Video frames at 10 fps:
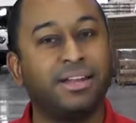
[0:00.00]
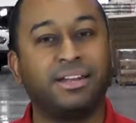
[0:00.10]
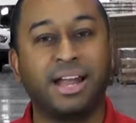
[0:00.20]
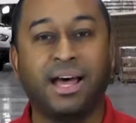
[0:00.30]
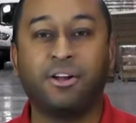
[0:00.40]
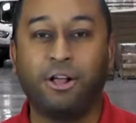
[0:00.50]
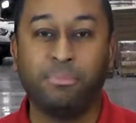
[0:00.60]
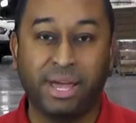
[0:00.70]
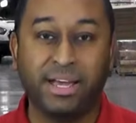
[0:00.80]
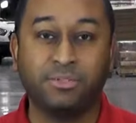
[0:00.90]
Not
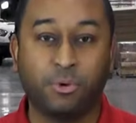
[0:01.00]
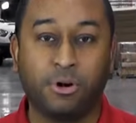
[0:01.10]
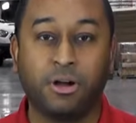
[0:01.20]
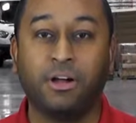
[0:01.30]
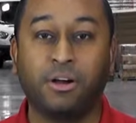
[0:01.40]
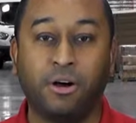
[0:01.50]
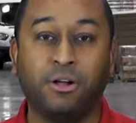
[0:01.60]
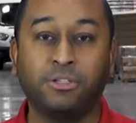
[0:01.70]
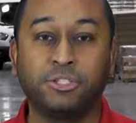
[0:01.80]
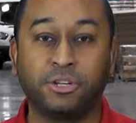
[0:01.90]
all pads work on
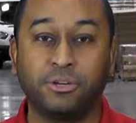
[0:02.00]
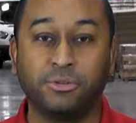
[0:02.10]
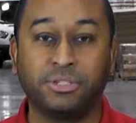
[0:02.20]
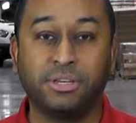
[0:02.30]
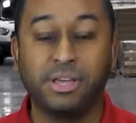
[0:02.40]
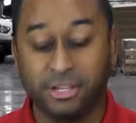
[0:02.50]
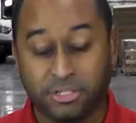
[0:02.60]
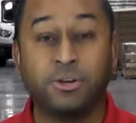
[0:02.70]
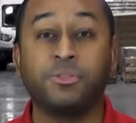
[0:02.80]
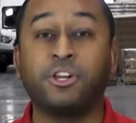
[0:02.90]
all stones,
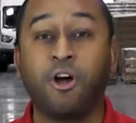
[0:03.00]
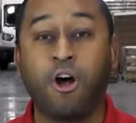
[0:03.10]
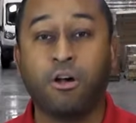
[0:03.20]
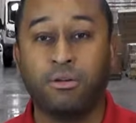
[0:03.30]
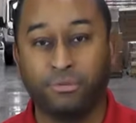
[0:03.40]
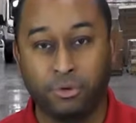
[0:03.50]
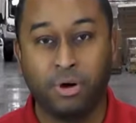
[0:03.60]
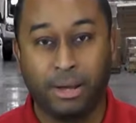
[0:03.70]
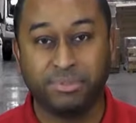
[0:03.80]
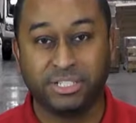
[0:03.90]
so there are a
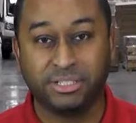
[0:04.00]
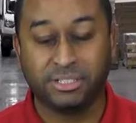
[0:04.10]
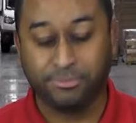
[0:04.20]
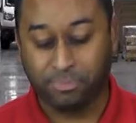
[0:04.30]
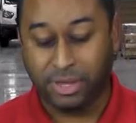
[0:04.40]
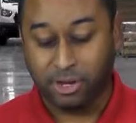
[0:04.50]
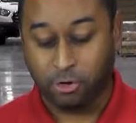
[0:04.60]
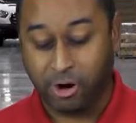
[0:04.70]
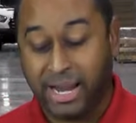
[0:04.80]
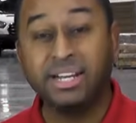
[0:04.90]
few options.
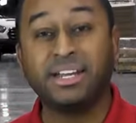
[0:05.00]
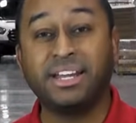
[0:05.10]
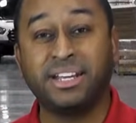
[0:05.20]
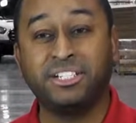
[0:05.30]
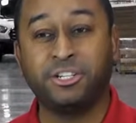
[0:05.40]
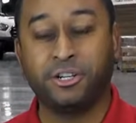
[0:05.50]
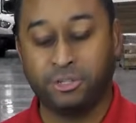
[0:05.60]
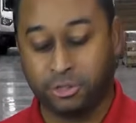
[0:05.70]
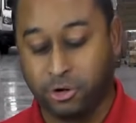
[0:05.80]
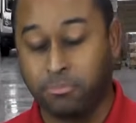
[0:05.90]
Granite and
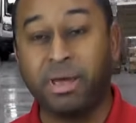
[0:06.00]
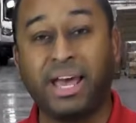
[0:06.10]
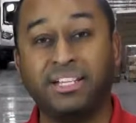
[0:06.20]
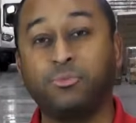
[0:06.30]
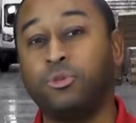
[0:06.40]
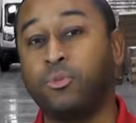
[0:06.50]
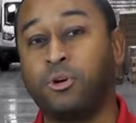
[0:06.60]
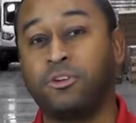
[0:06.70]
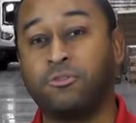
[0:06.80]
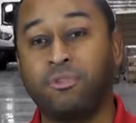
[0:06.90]
engineered stone pads will
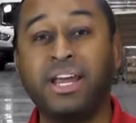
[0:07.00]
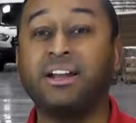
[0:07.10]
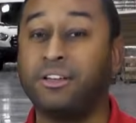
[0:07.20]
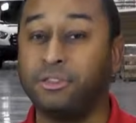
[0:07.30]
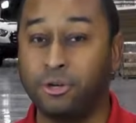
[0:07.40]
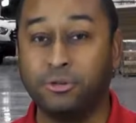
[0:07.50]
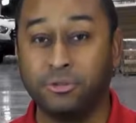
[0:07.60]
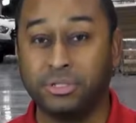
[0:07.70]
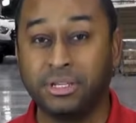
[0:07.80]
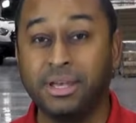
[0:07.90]
work great on
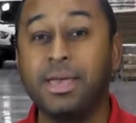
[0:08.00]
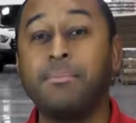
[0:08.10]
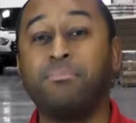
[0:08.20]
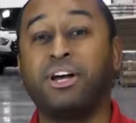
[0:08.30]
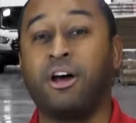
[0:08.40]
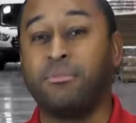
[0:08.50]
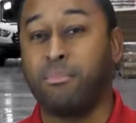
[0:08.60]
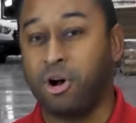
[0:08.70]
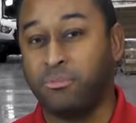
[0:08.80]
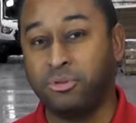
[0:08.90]
those, but
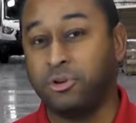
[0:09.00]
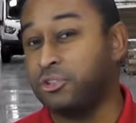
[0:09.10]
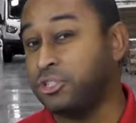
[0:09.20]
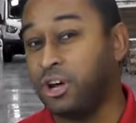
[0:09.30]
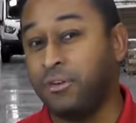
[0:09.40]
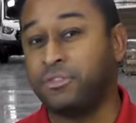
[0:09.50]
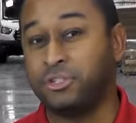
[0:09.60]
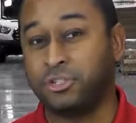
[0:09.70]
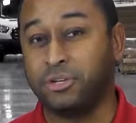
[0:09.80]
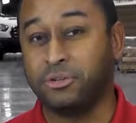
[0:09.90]
on marble or
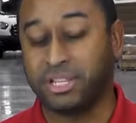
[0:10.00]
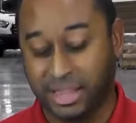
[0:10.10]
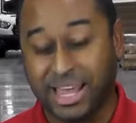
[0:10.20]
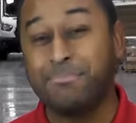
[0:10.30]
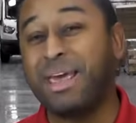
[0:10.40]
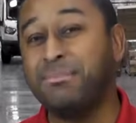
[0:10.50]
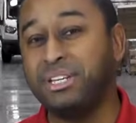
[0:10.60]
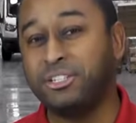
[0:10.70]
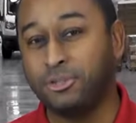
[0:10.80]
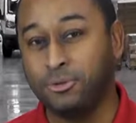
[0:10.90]
softer stones, they may
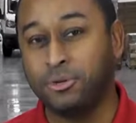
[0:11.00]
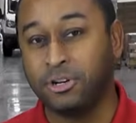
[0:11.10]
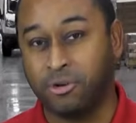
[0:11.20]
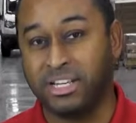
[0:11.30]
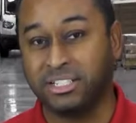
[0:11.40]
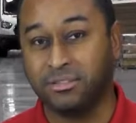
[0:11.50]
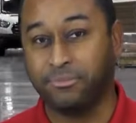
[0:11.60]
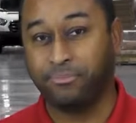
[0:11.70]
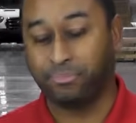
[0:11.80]
be too aggressive.